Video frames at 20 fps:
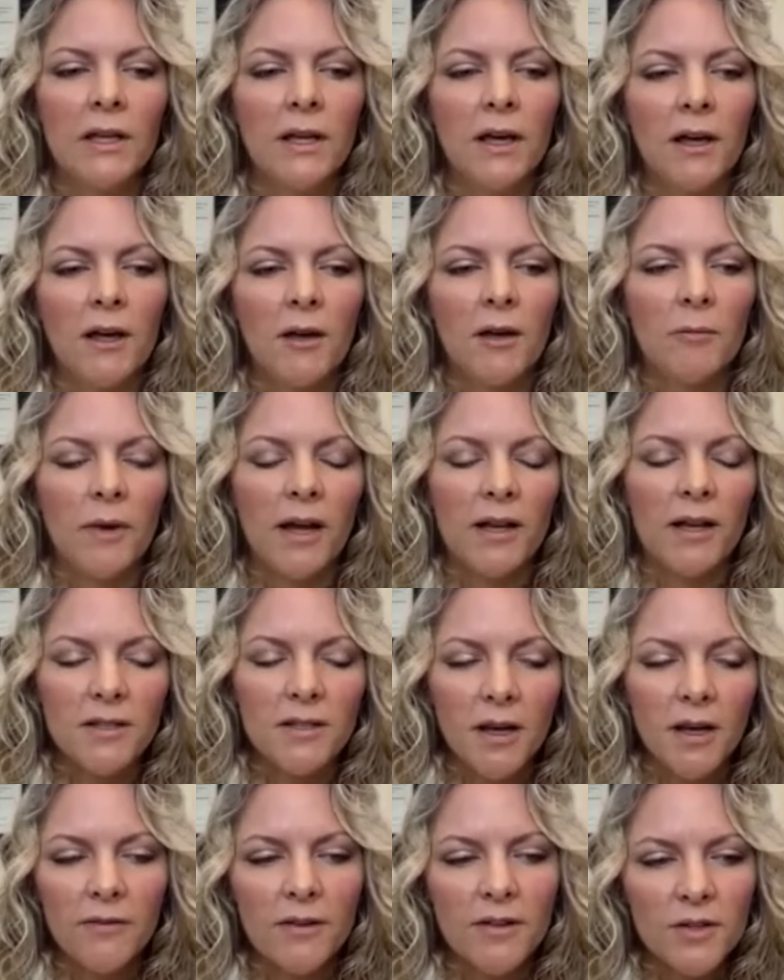I
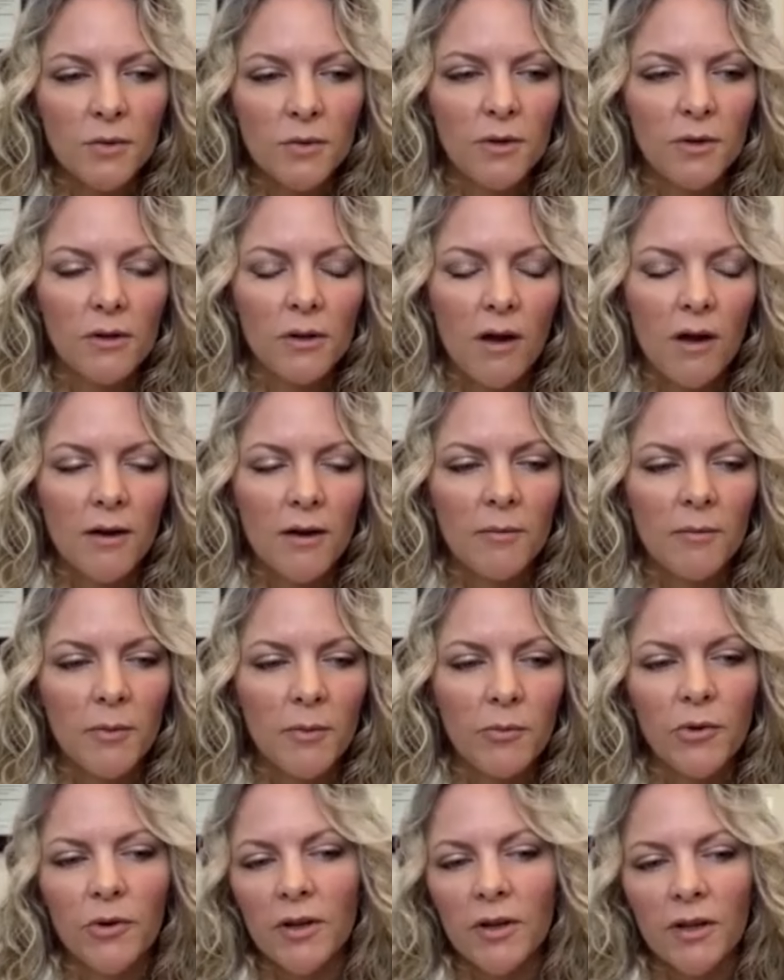dive into it a lot in my
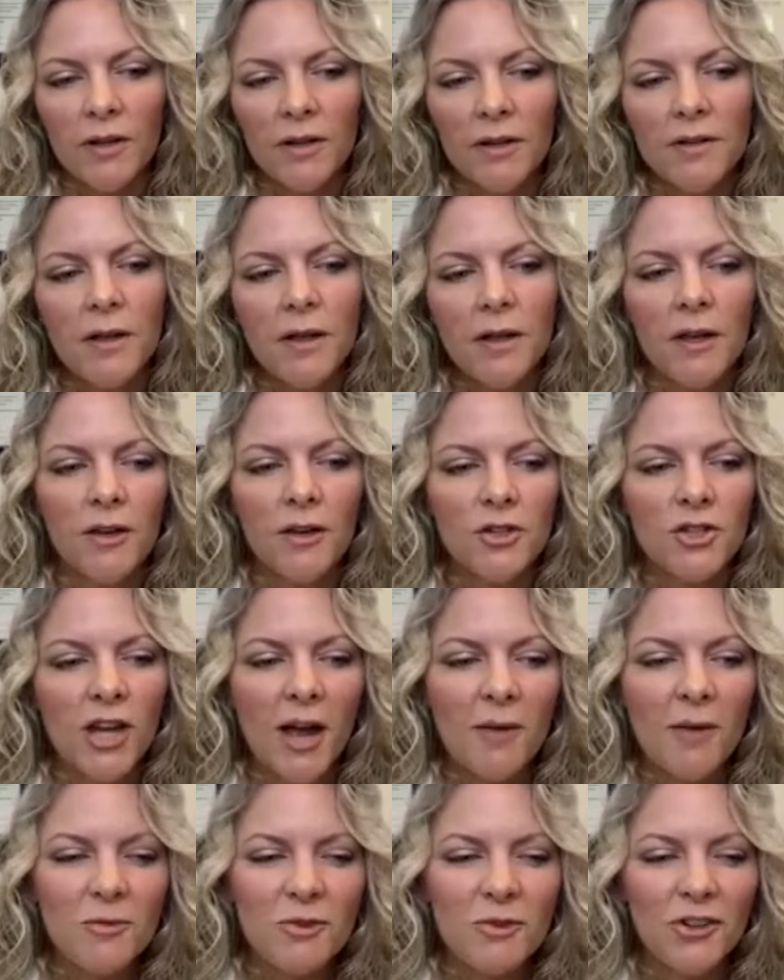book in a
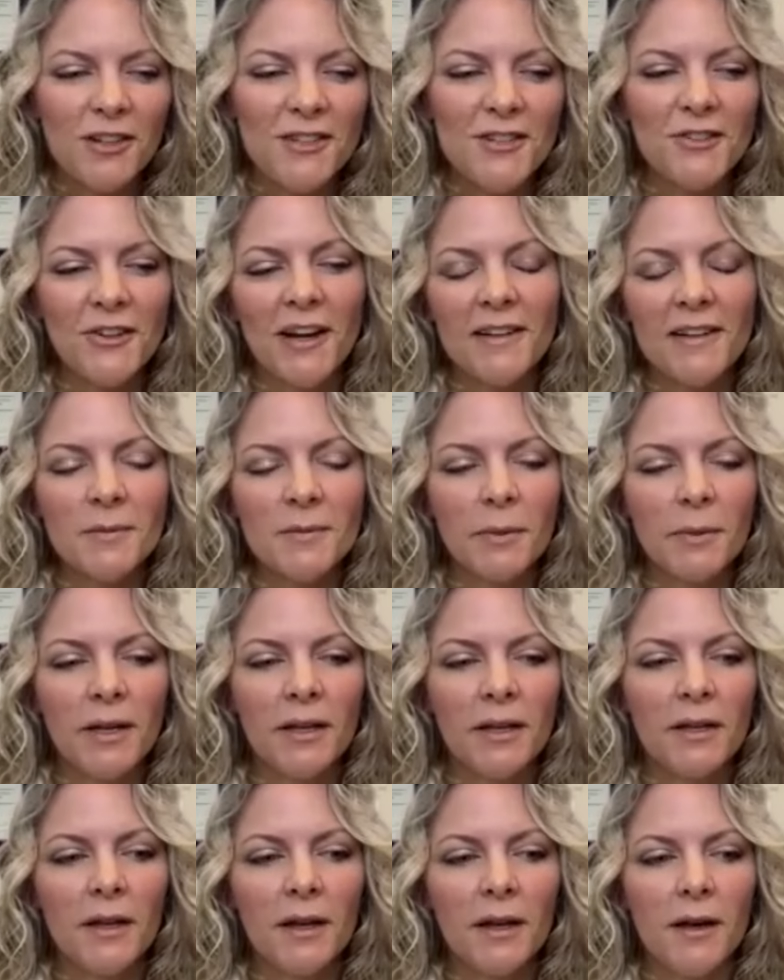chapter on stress.
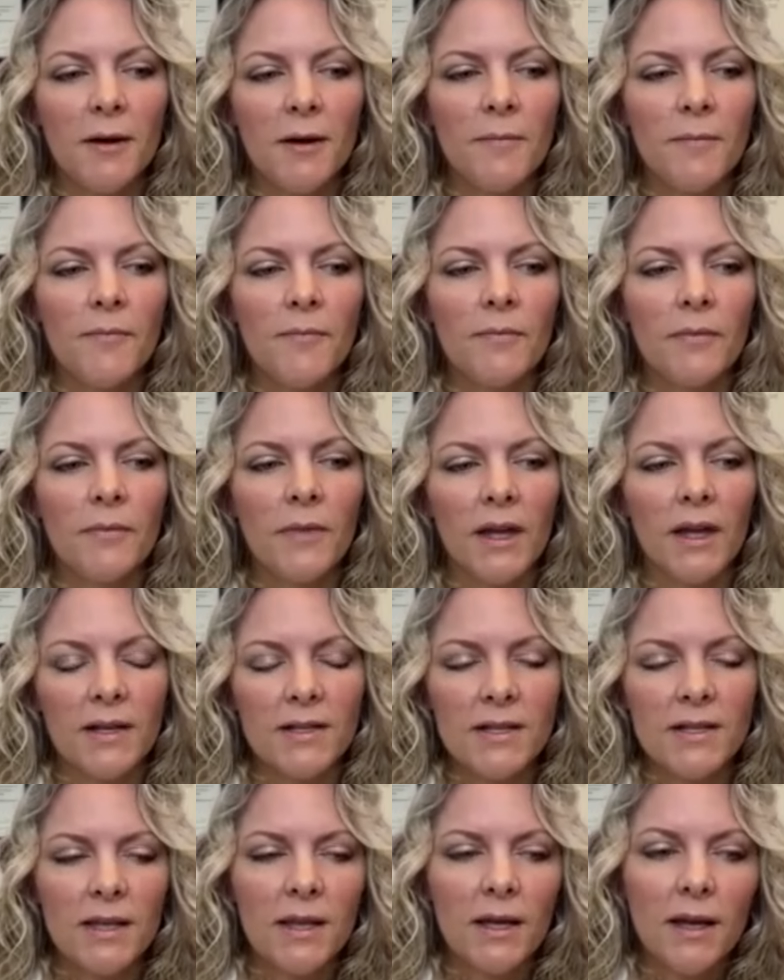But like I
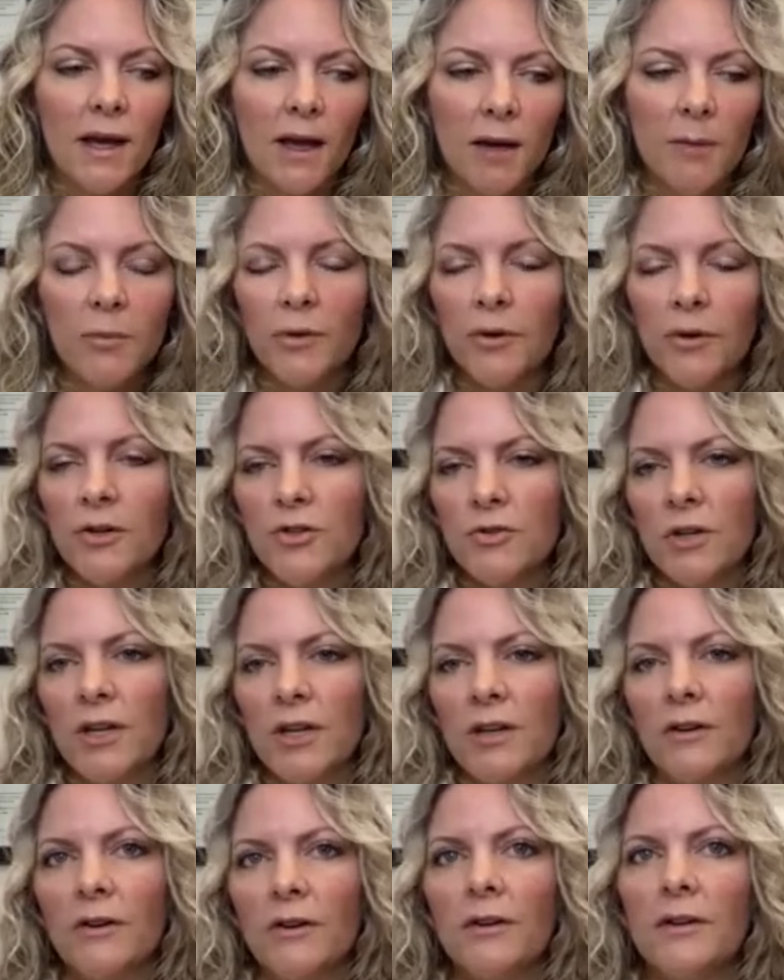said, that
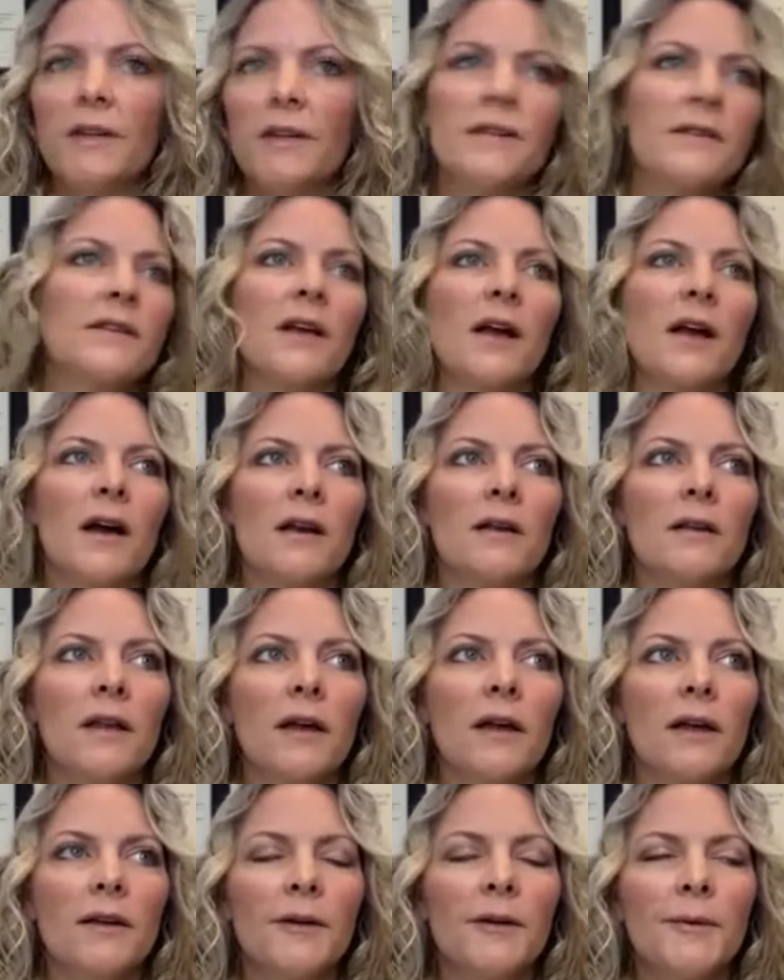hyperadrenal is kind of
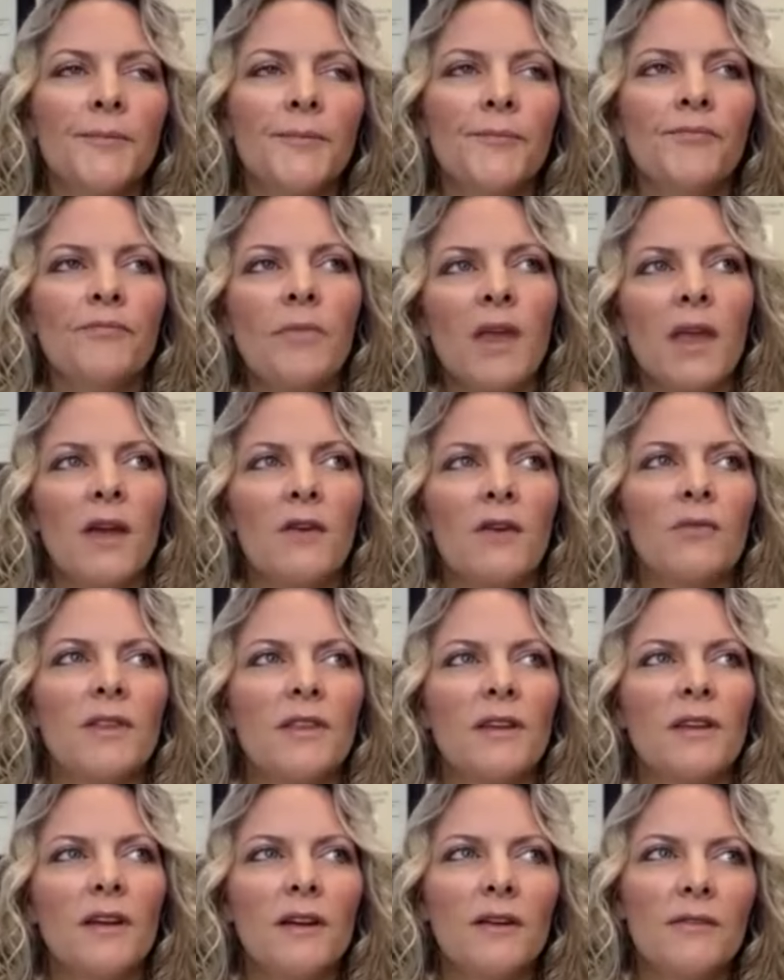like, if we
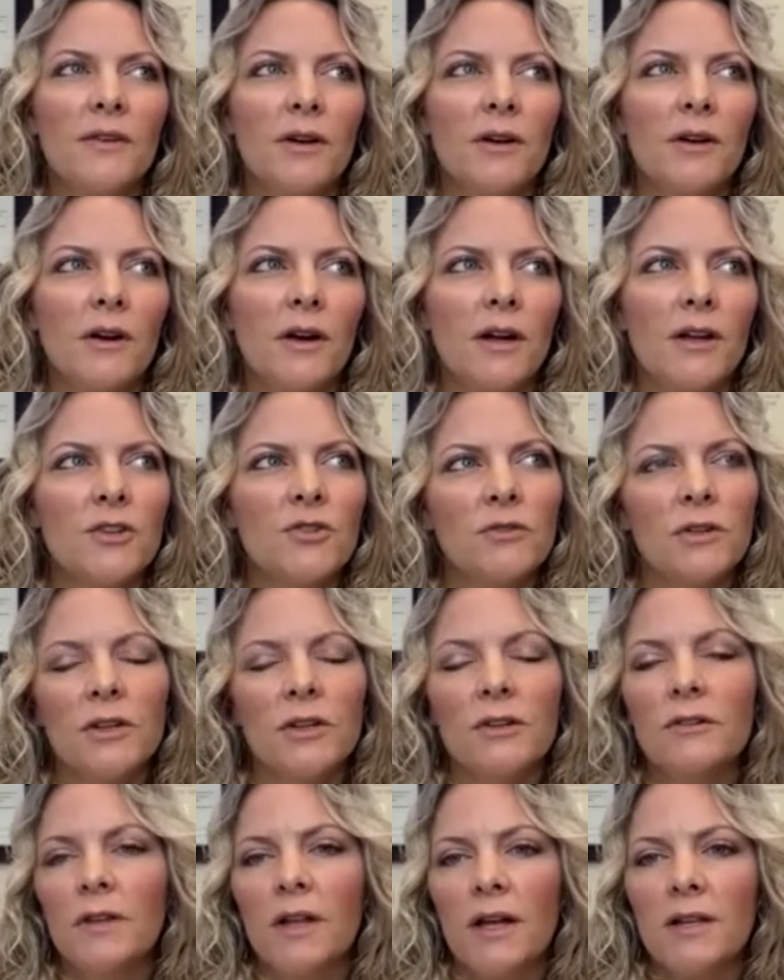think of our
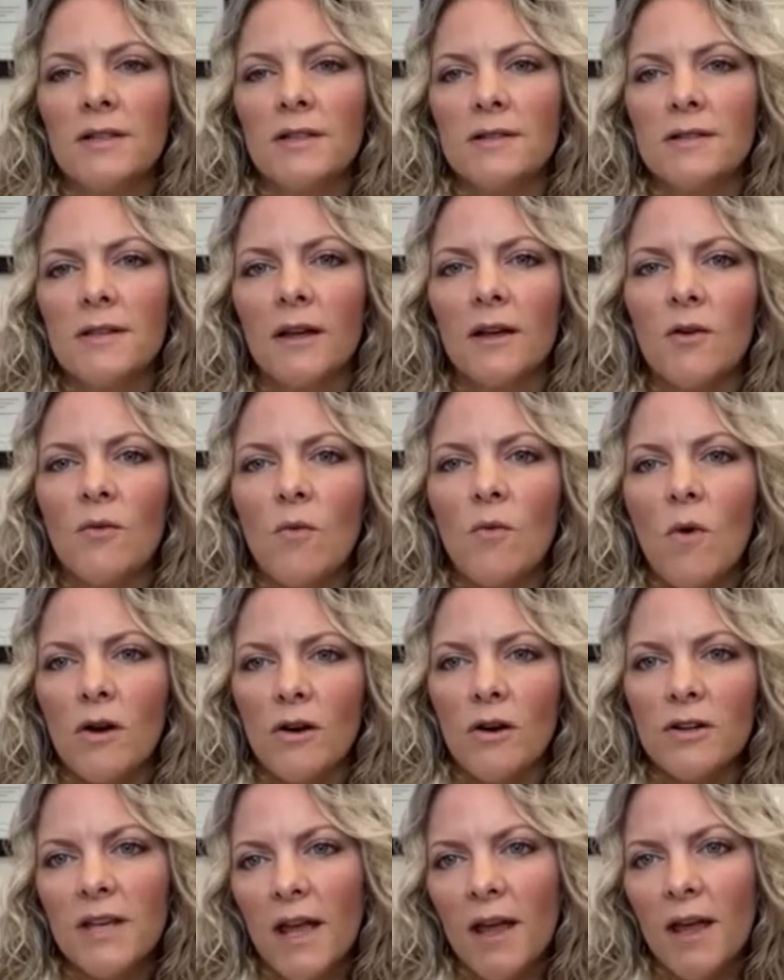adrenal glands, it's like a
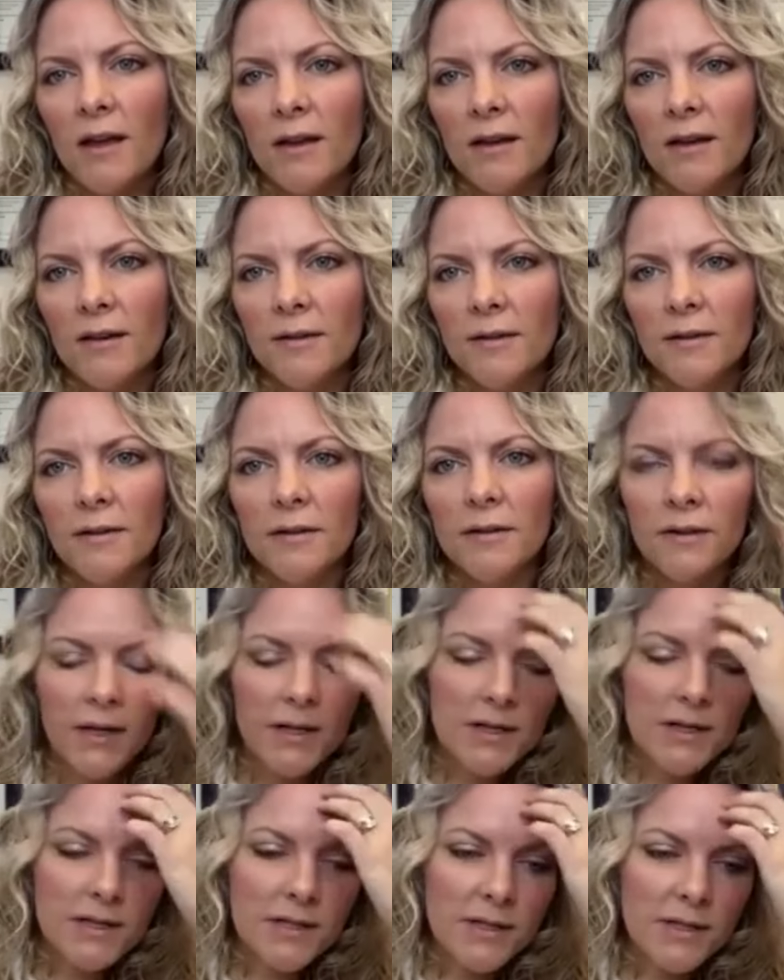water tank.
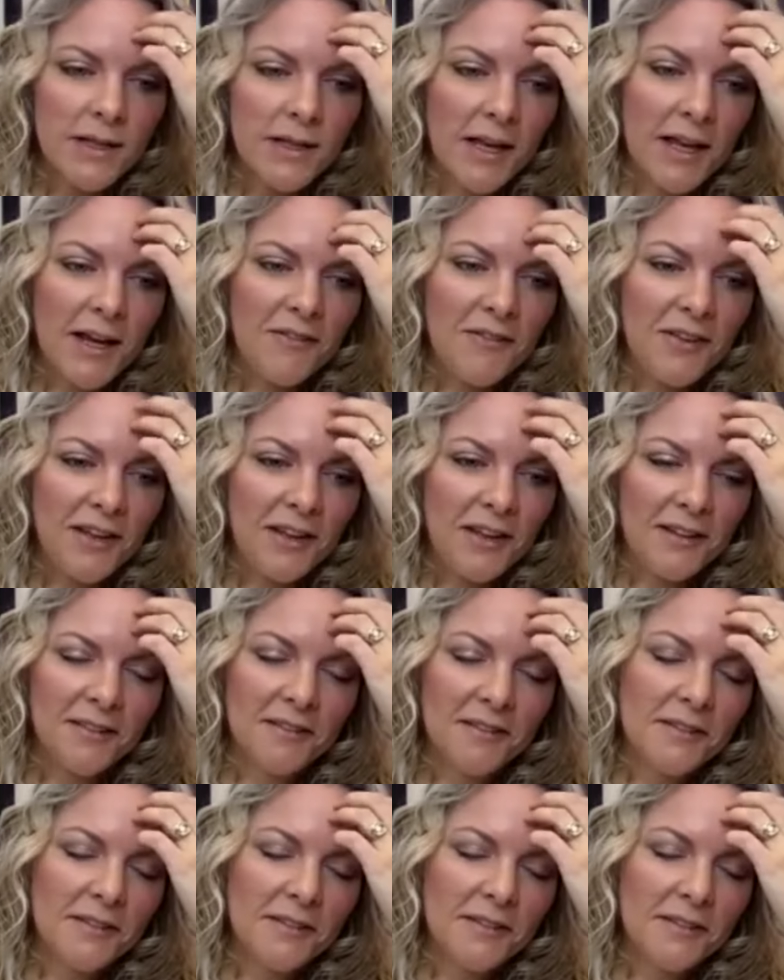That's kind of a